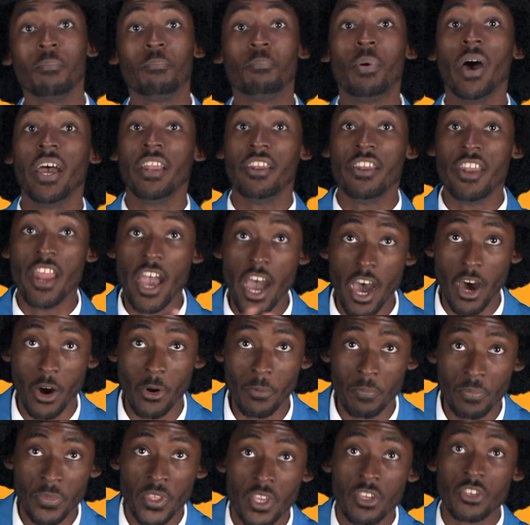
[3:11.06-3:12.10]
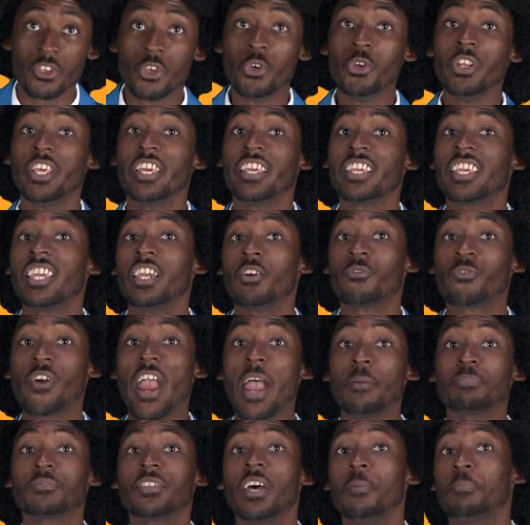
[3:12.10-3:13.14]
But no, you didn't get
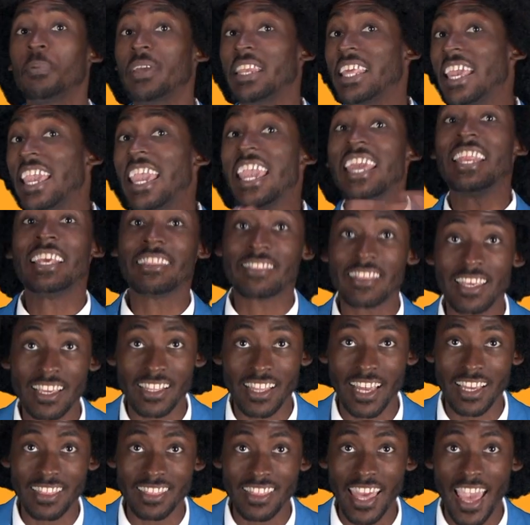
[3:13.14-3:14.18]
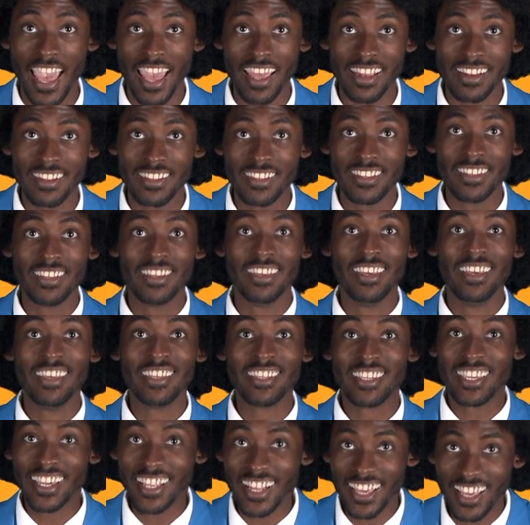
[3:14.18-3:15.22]
wrapped up in anything like that.
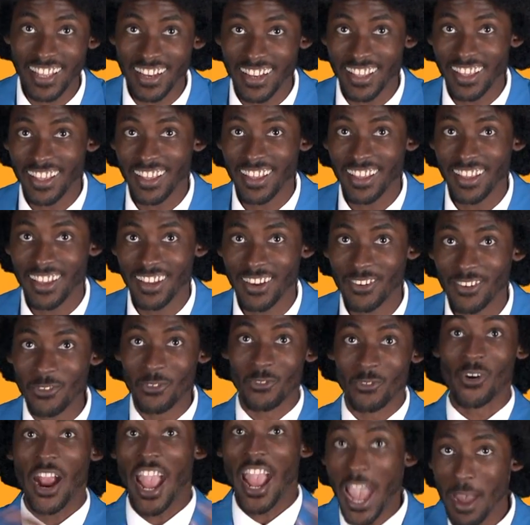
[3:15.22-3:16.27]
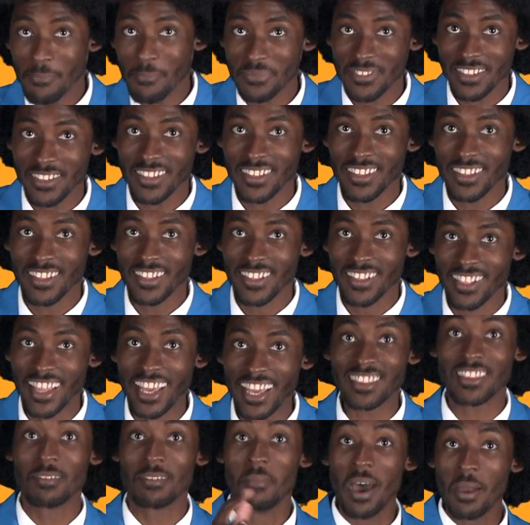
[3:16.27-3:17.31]
Get it? Wrapped?
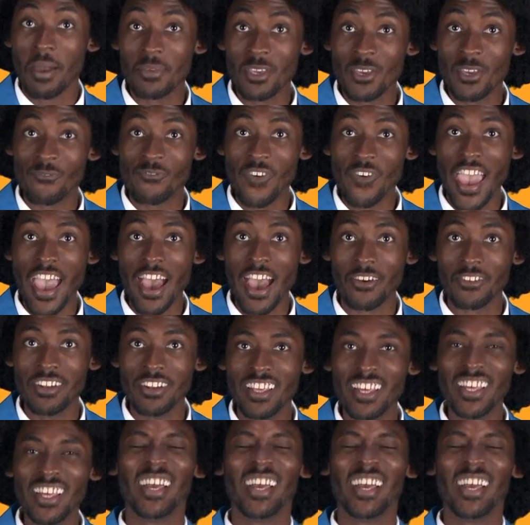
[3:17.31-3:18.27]
Like the mummy you found?